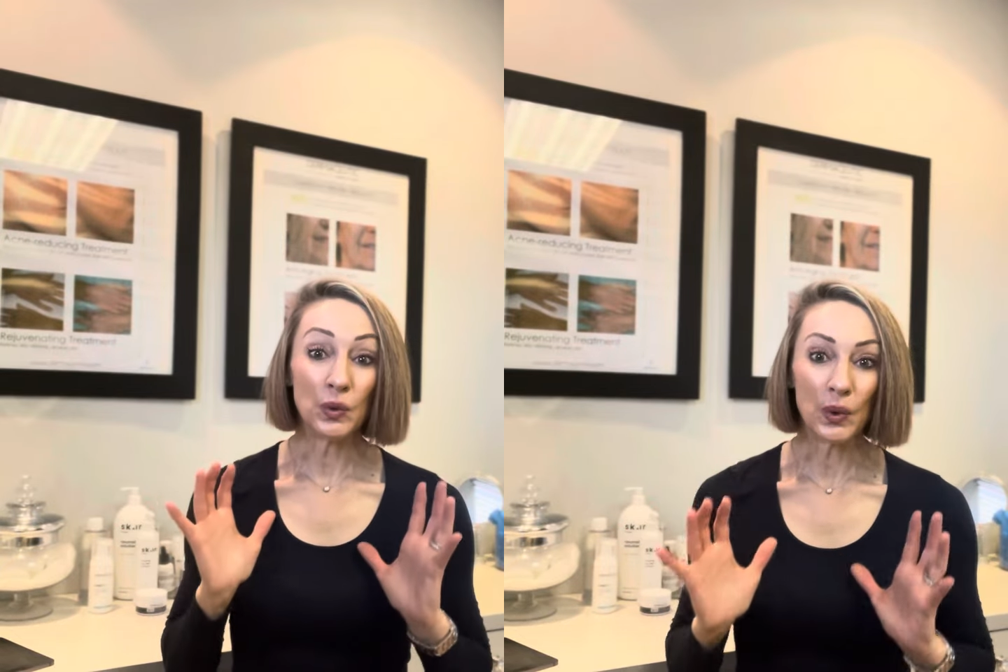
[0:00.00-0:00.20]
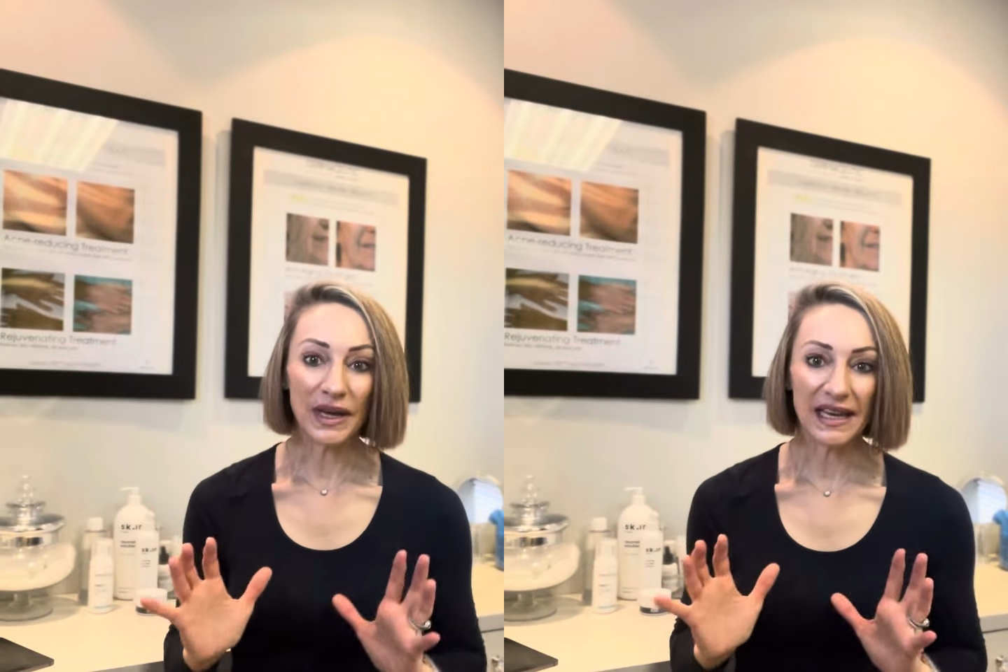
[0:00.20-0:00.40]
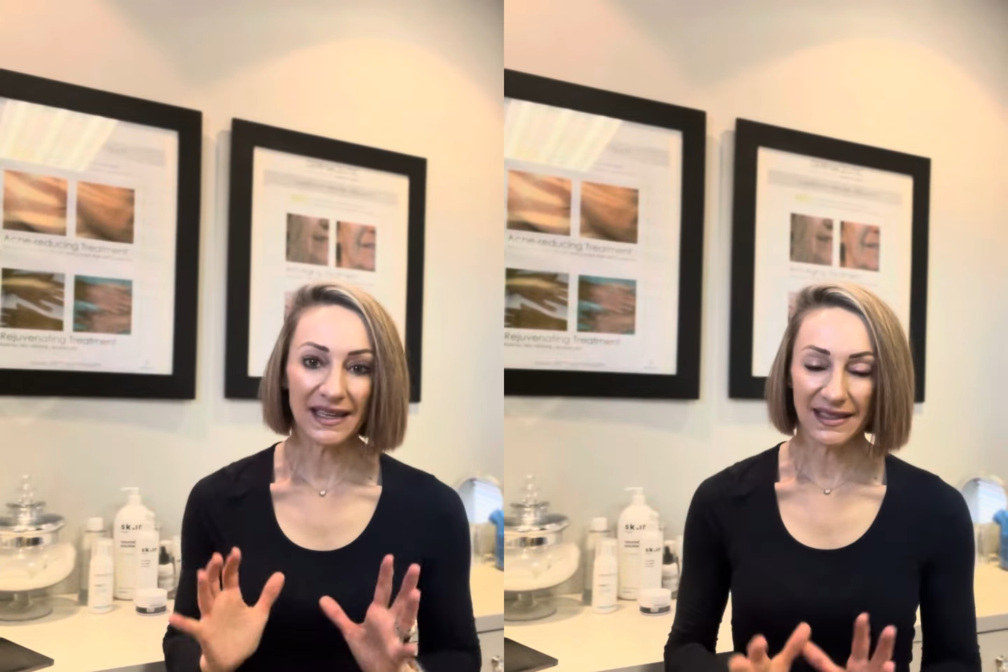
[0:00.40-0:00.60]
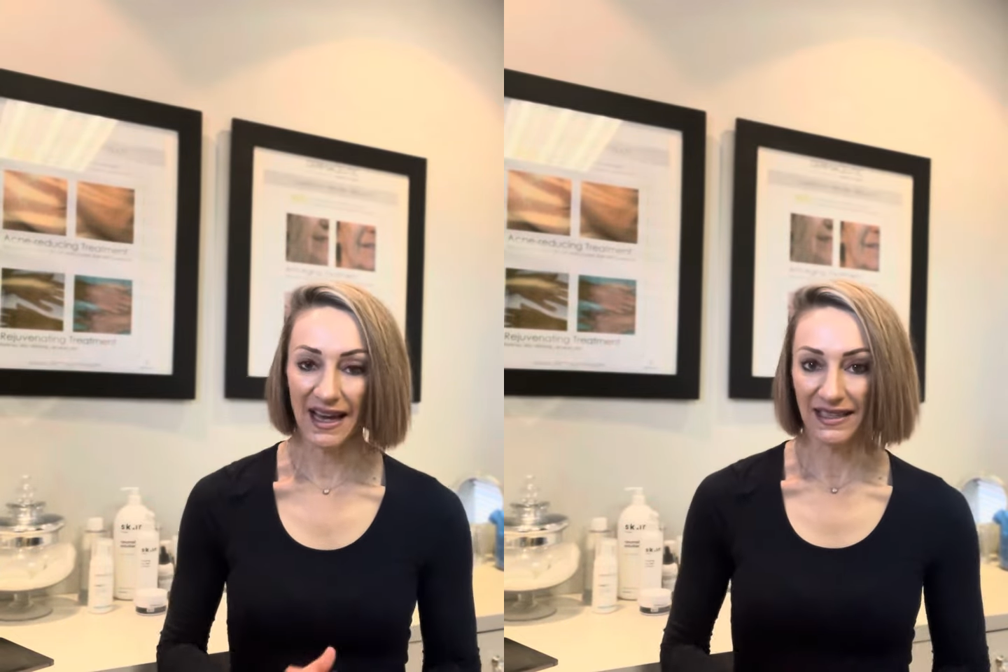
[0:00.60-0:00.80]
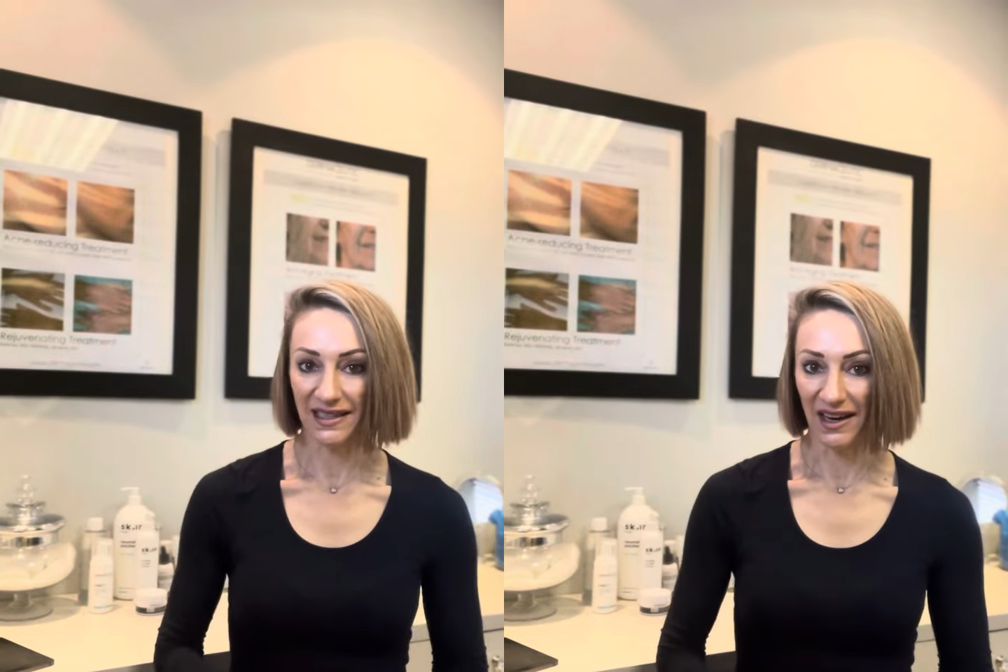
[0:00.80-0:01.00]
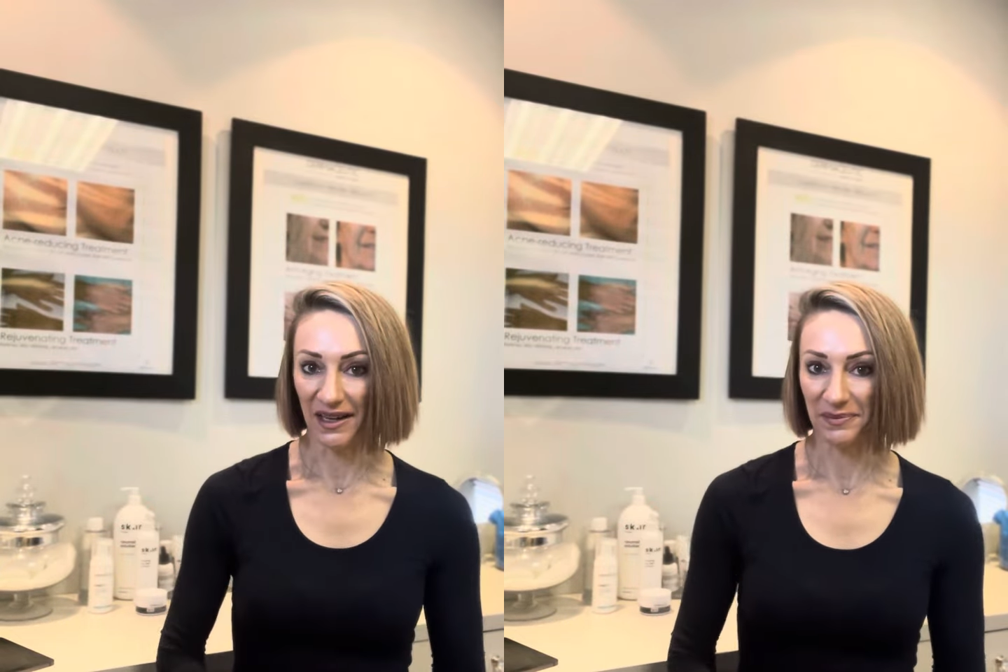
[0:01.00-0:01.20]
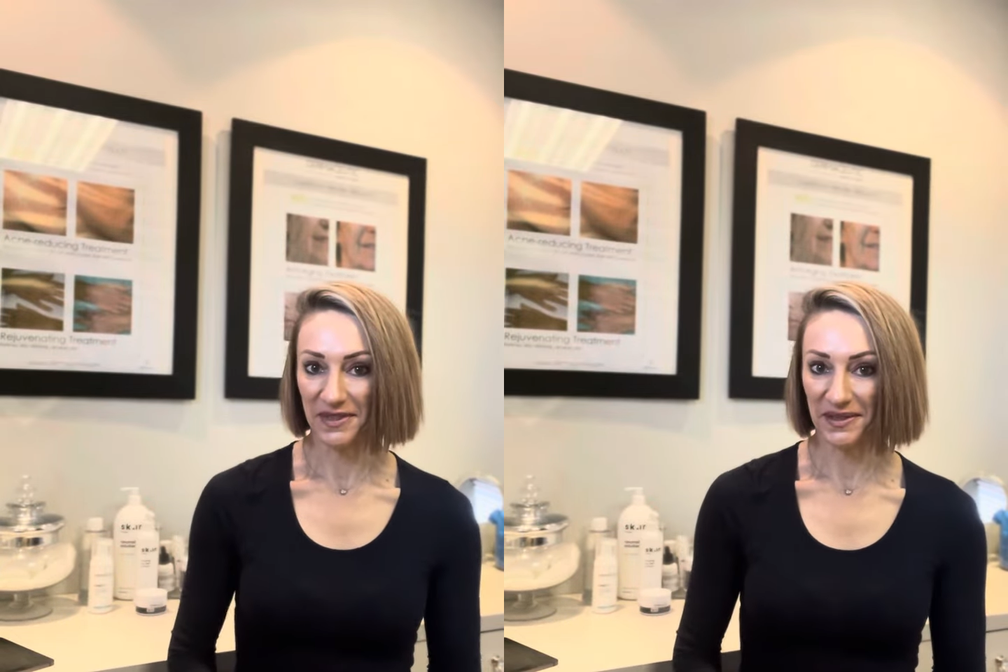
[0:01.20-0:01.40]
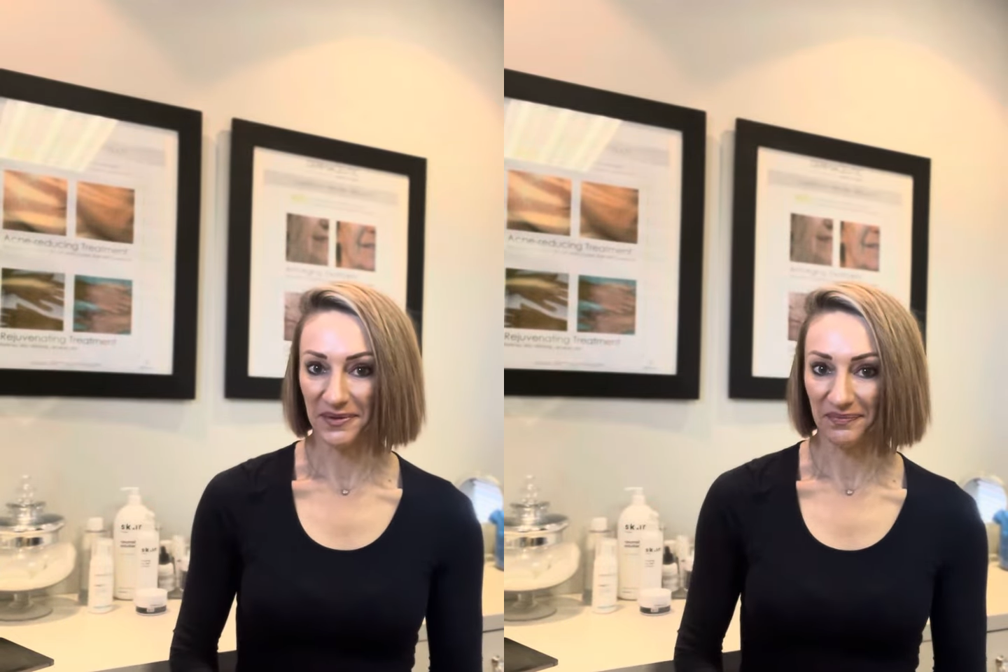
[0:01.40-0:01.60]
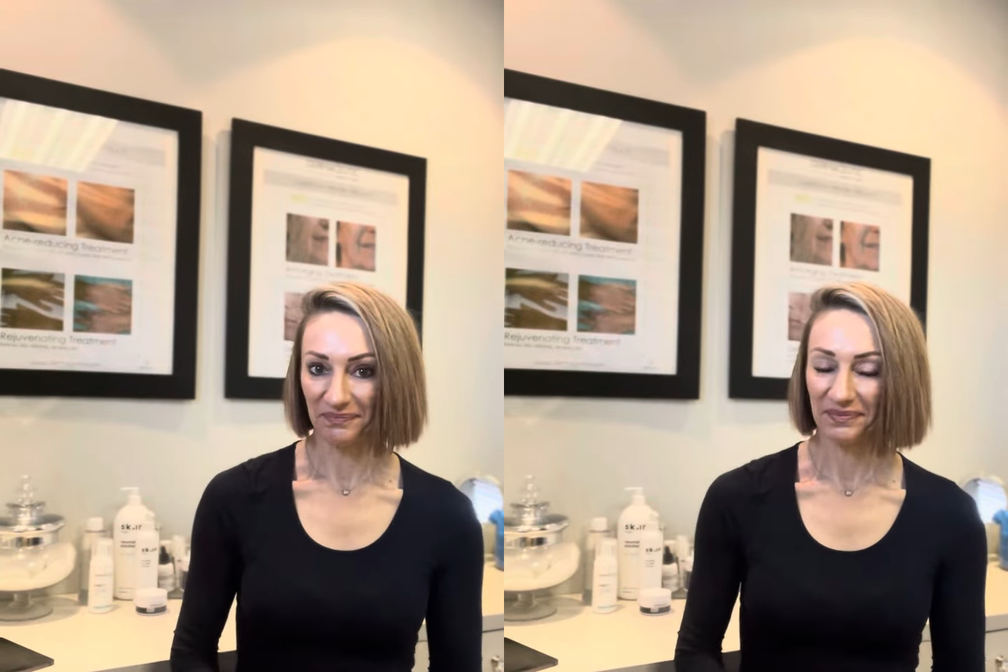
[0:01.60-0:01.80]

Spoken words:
weird at times?